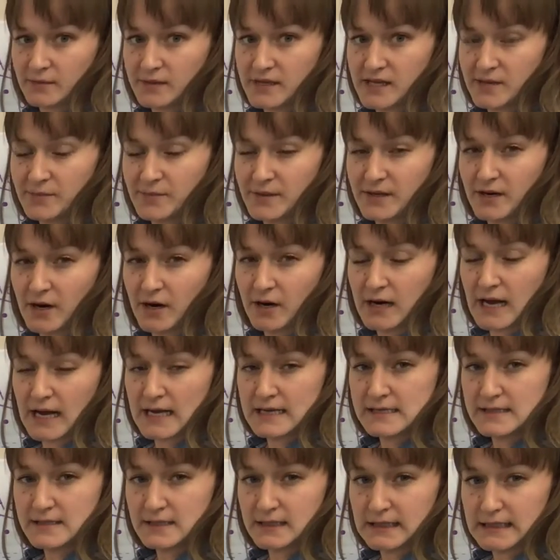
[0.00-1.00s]
keeping our
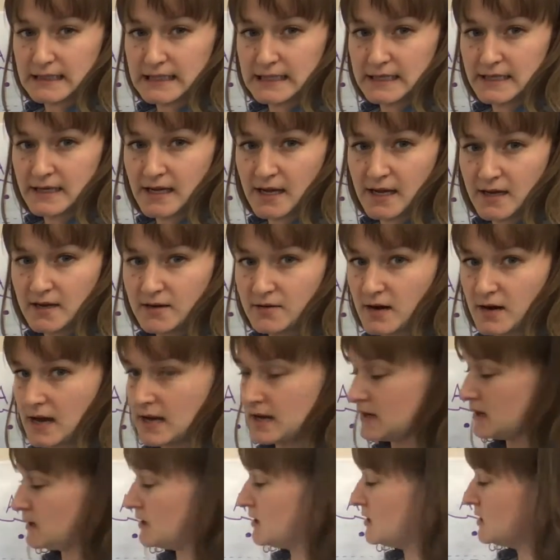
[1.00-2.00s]
nice clean handwriting